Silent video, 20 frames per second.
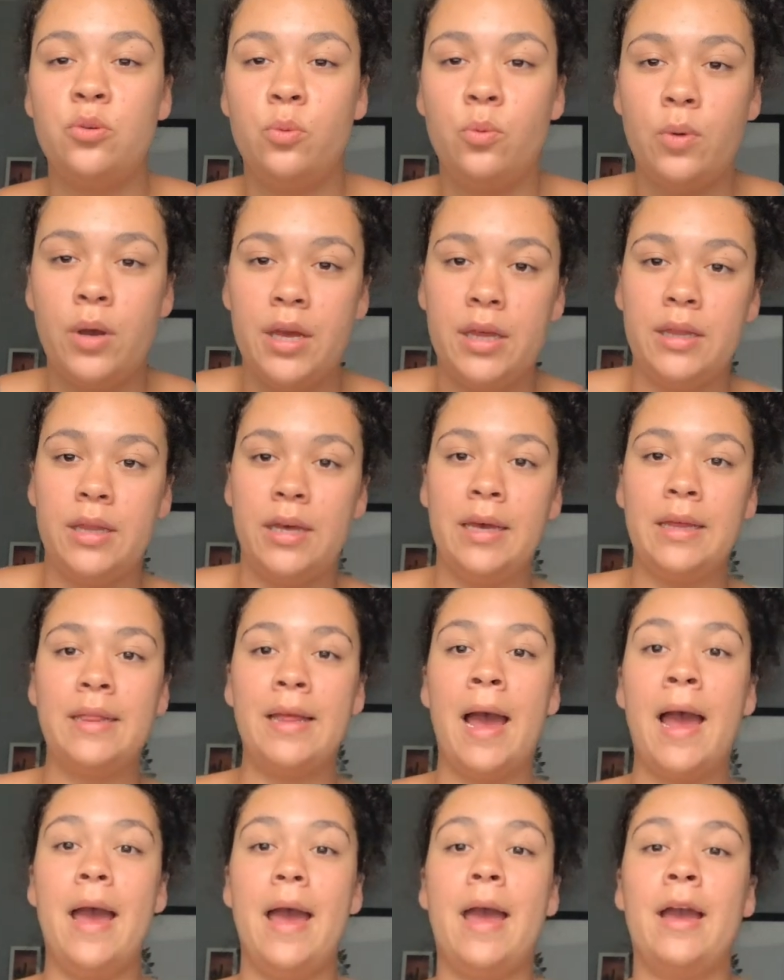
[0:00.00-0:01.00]
went like
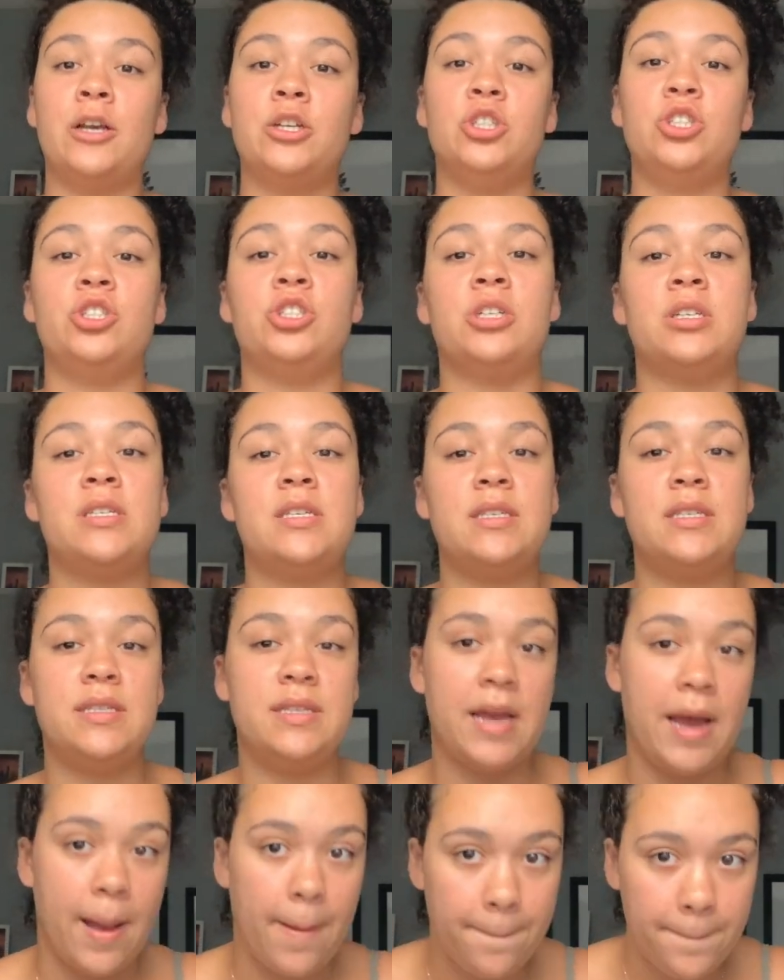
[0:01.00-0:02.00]
that extra
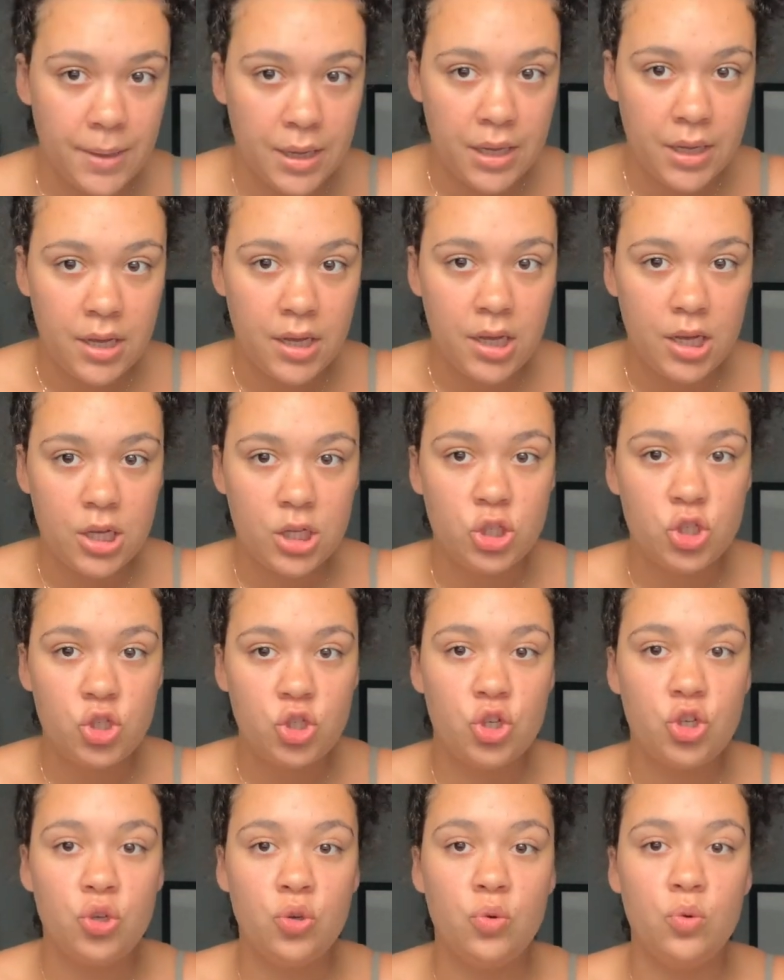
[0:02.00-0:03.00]
step
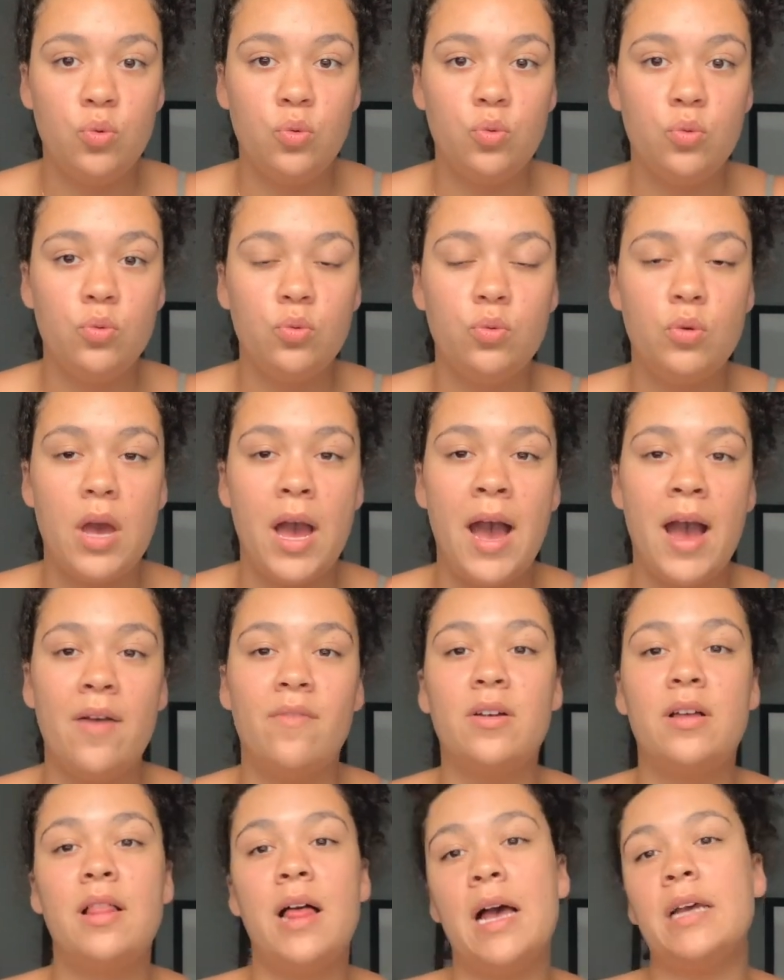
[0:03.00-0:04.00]
to have
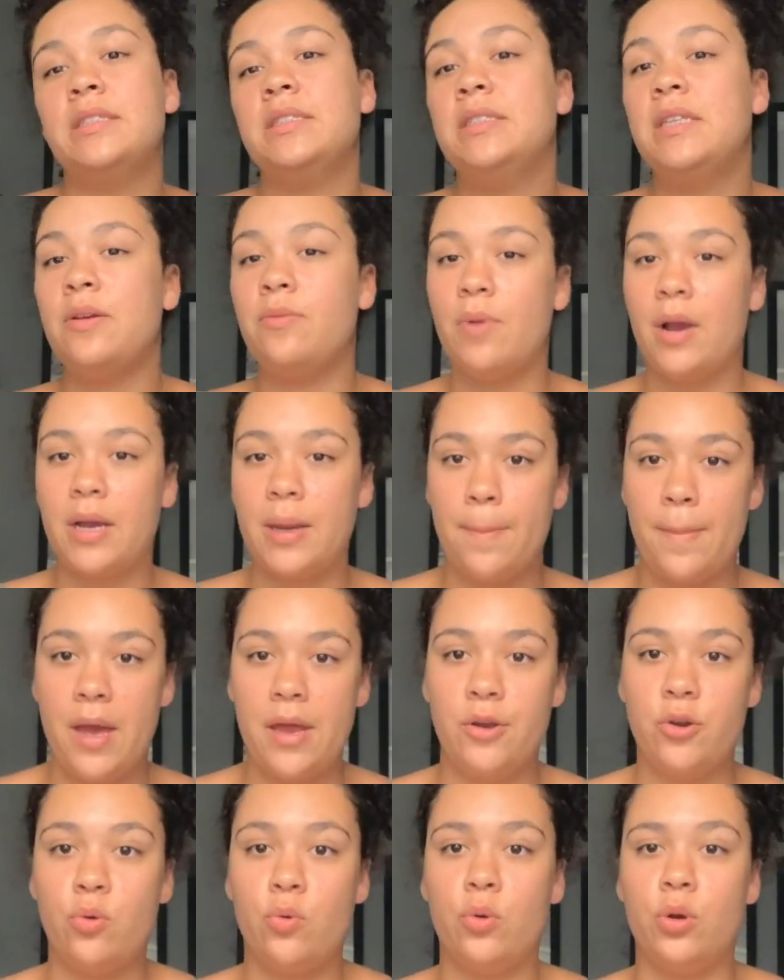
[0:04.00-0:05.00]
a class that they
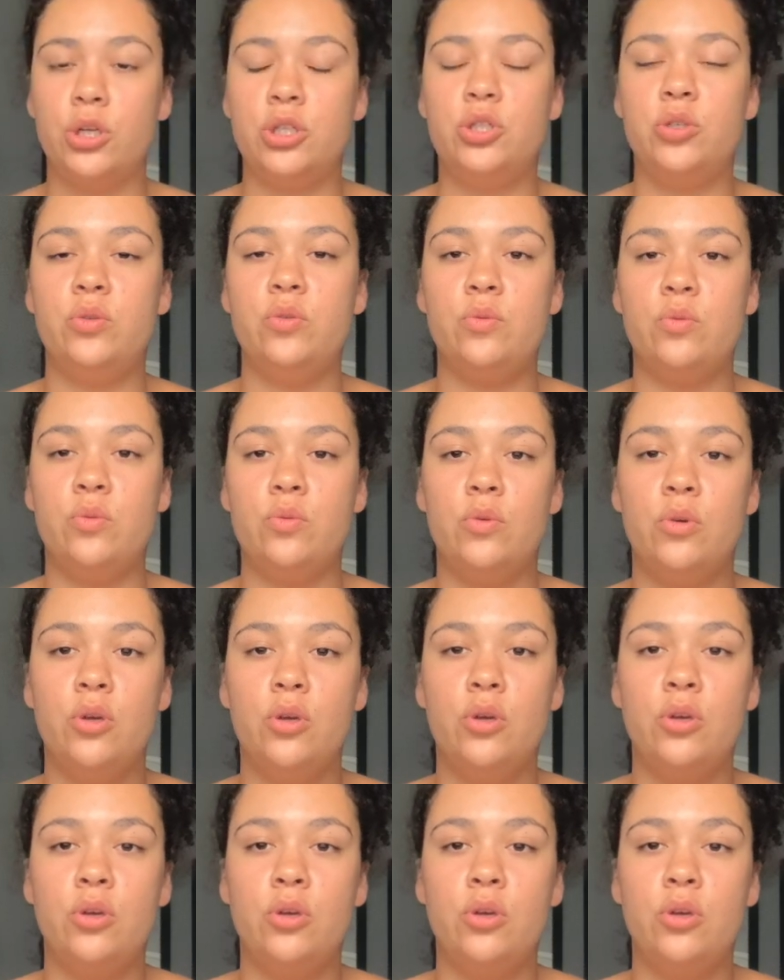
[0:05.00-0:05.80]
recommend, or to,